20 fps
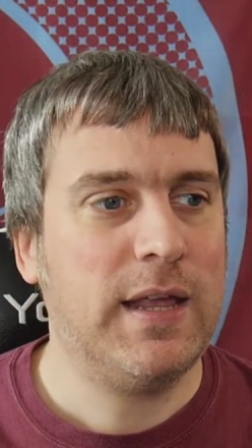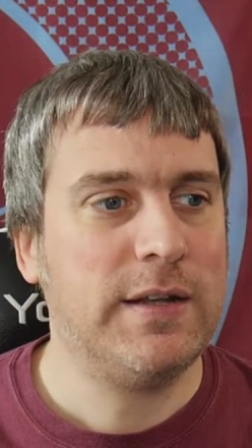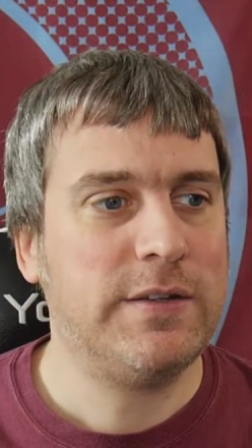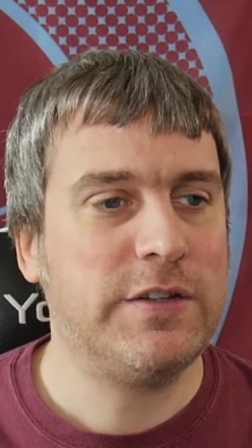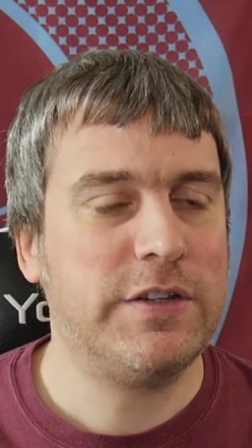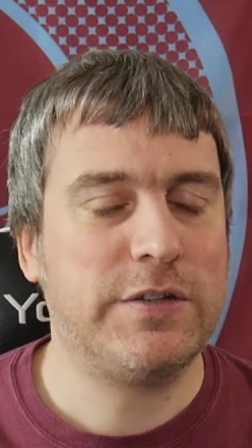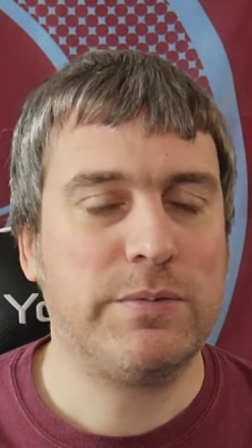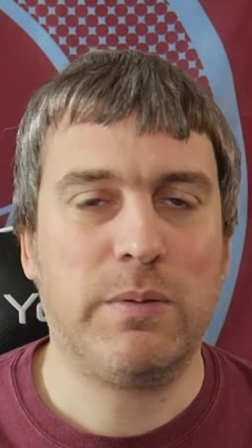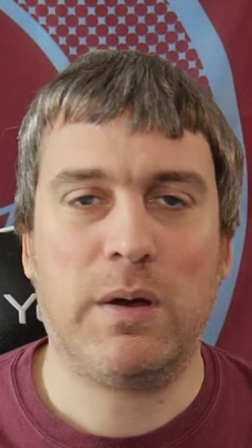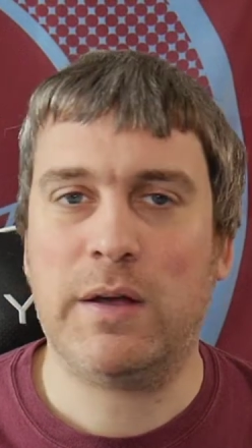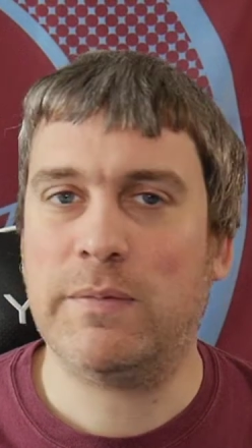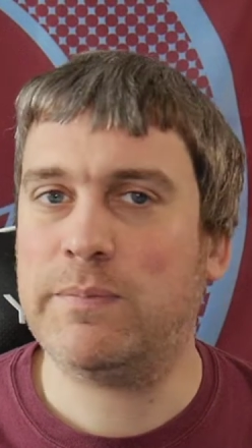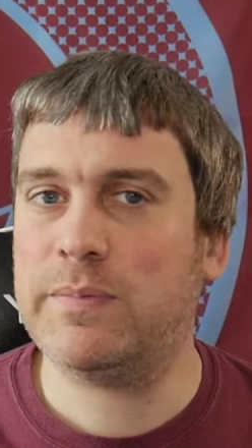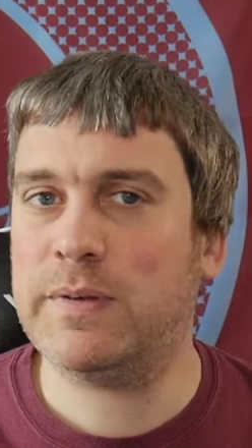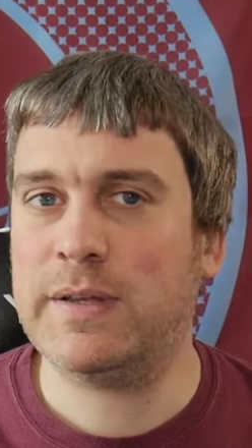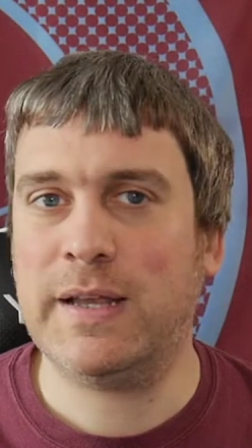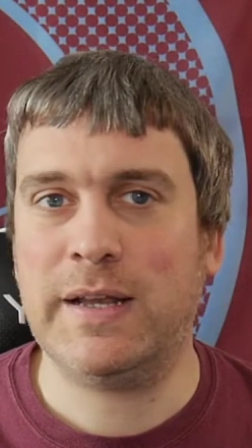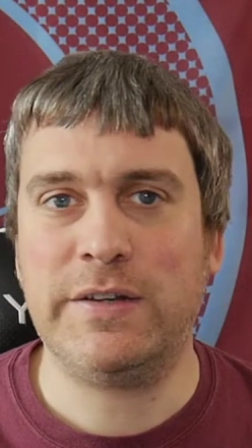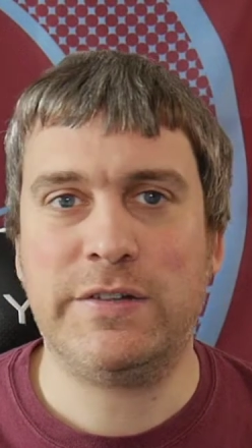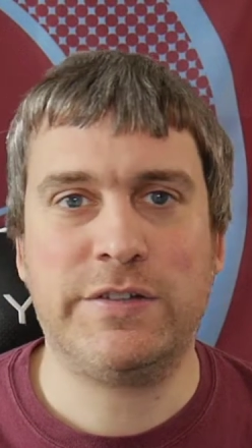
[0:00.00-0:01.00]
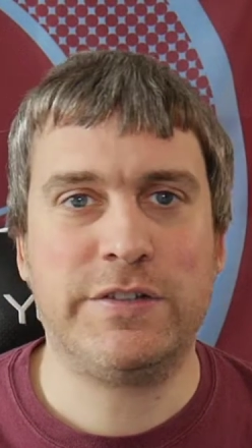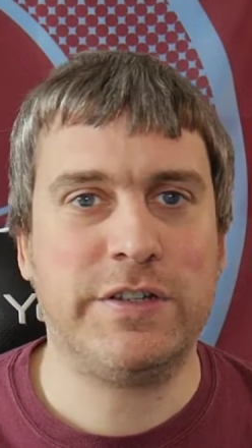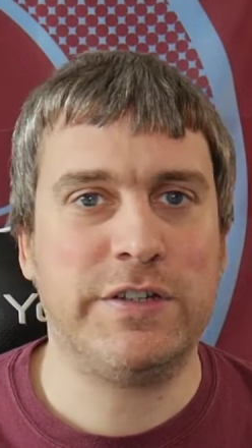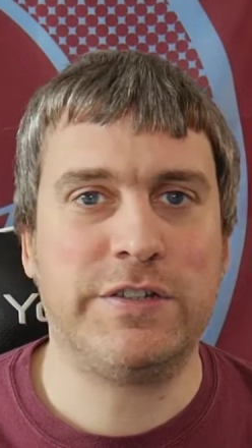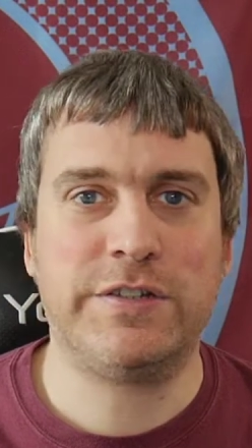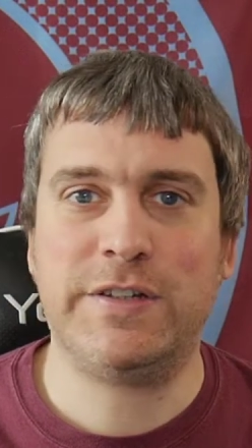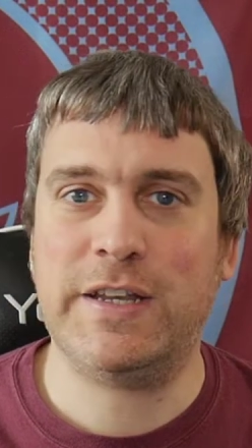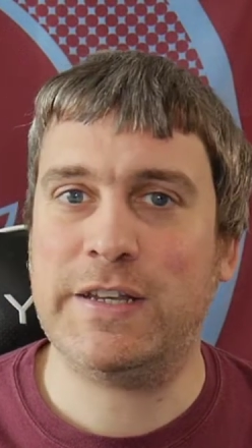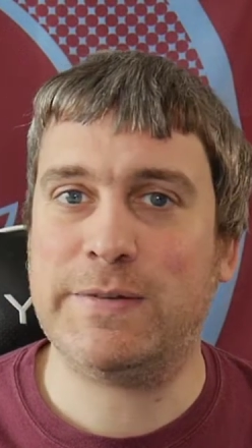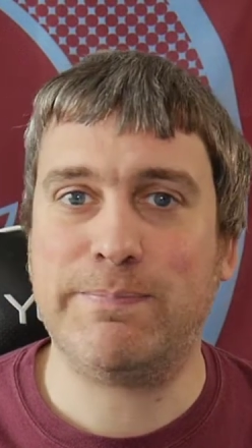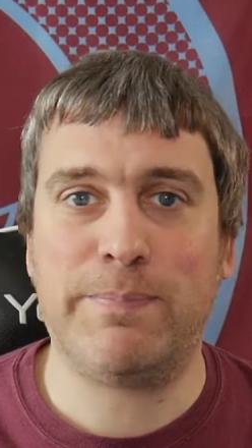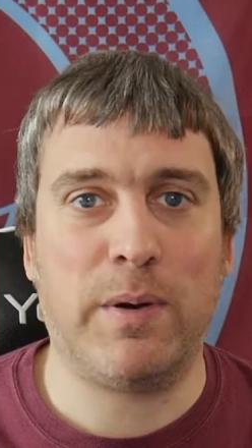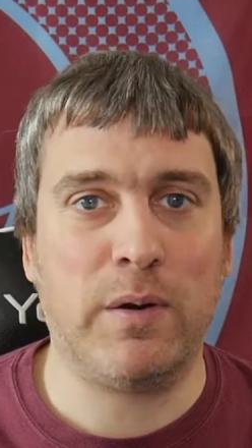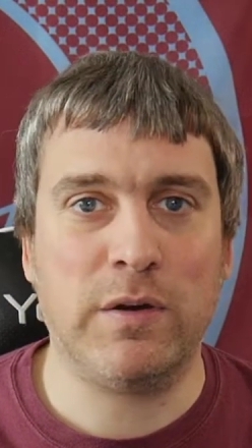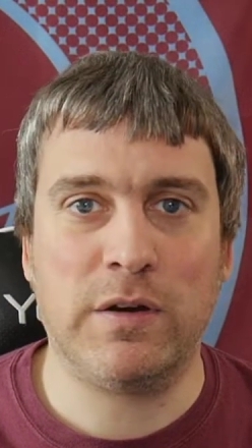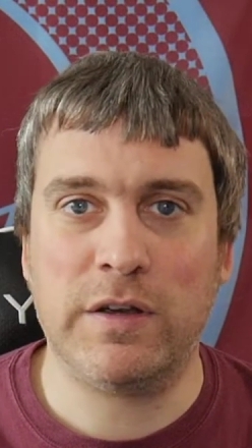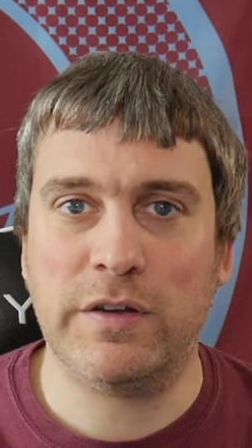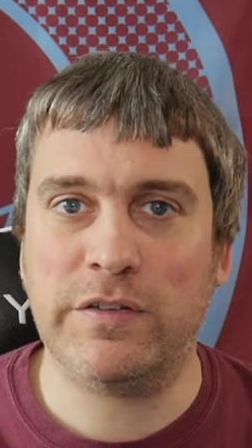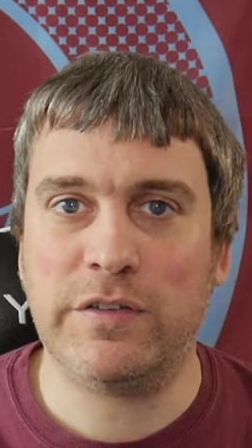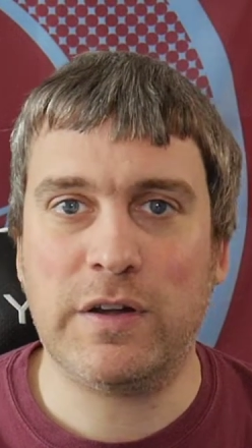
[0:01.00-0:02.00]
just I, it's just it's
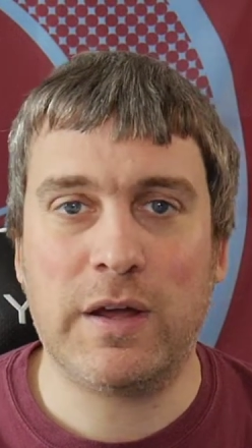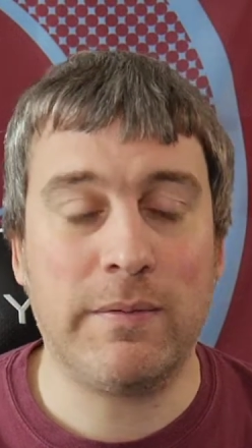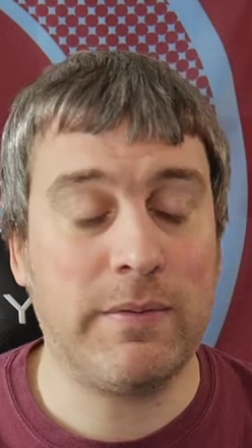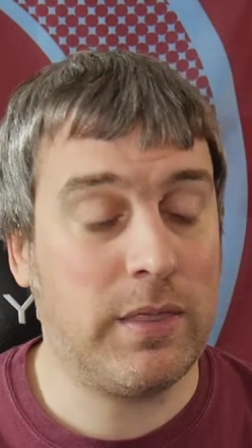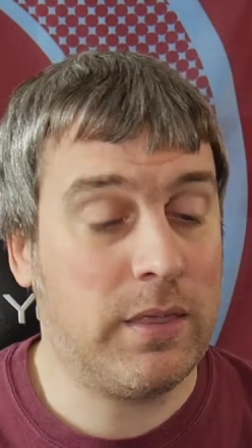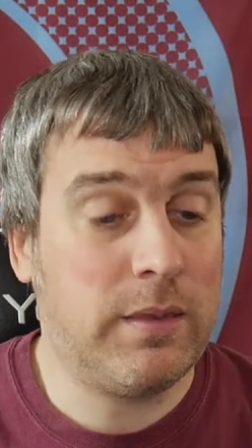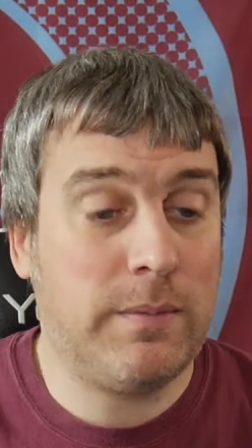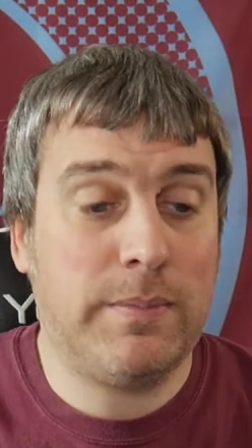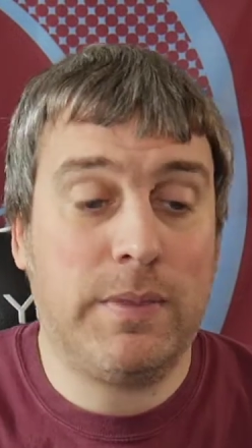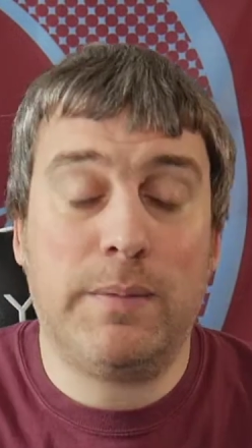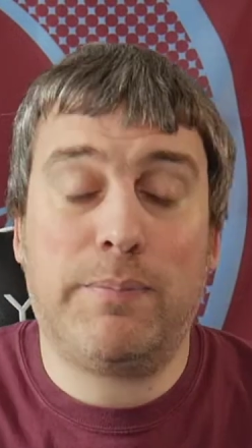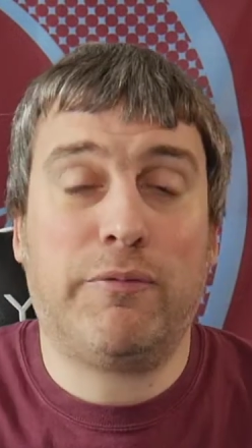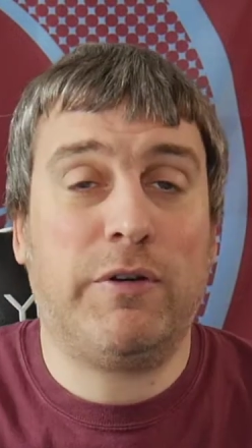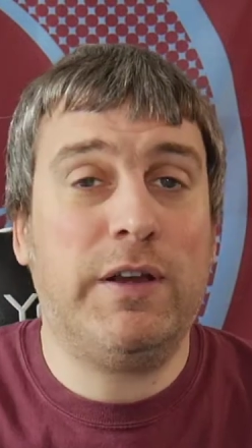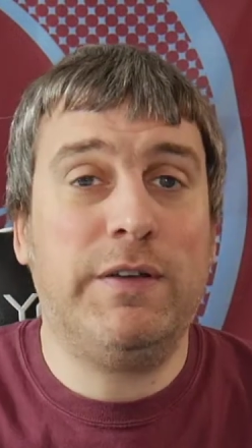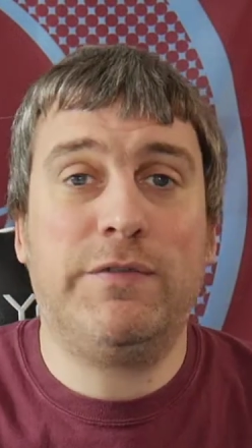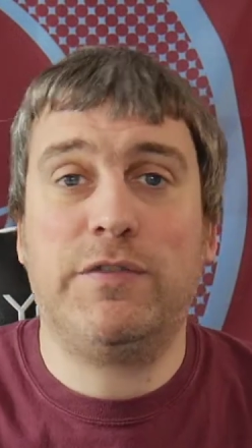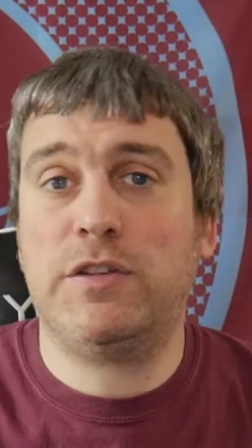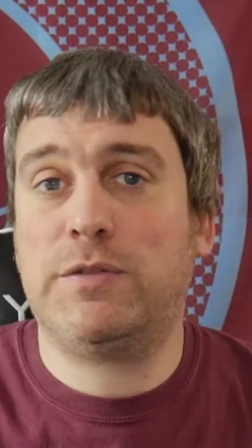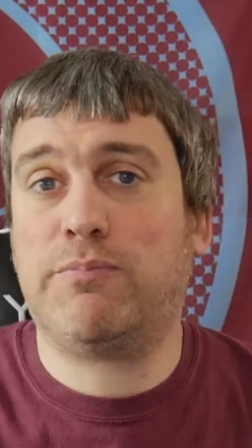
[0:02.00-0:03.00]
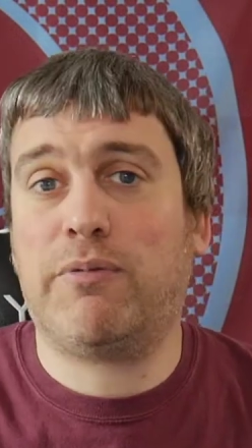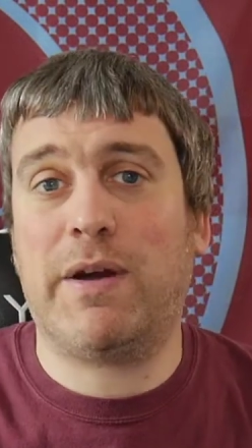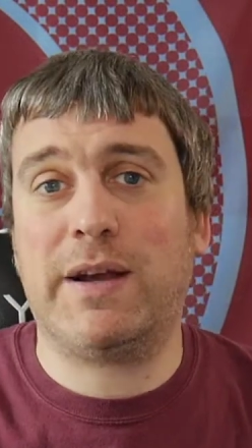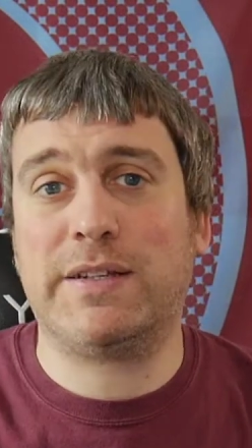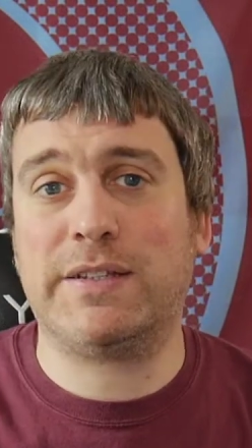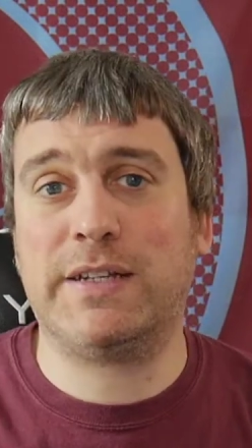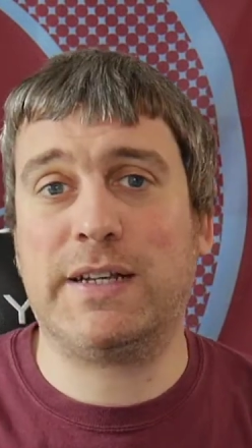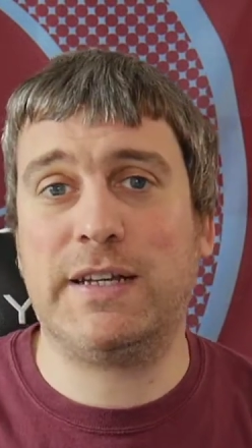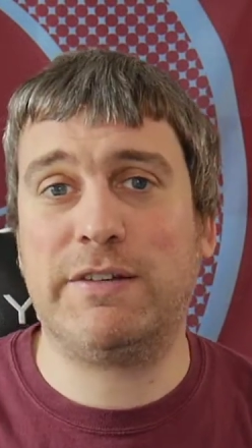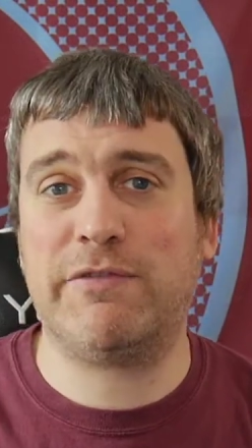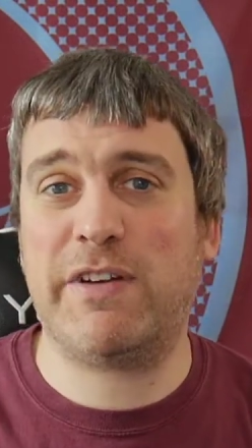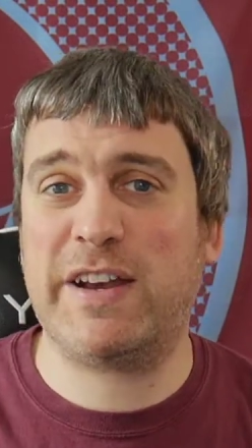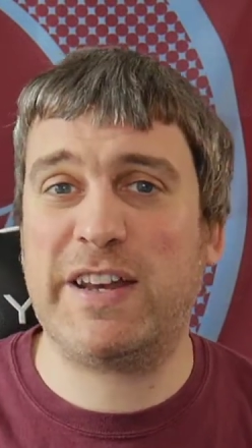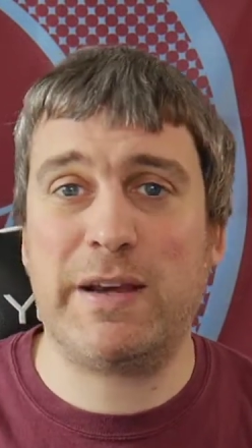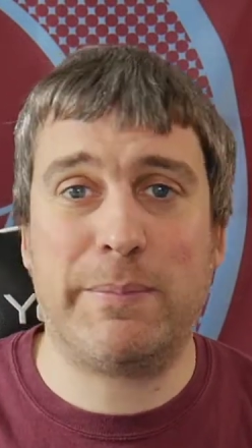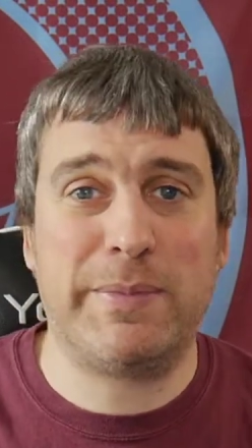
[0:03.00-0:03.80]
bonkers. I, the, the, preview's practically ready.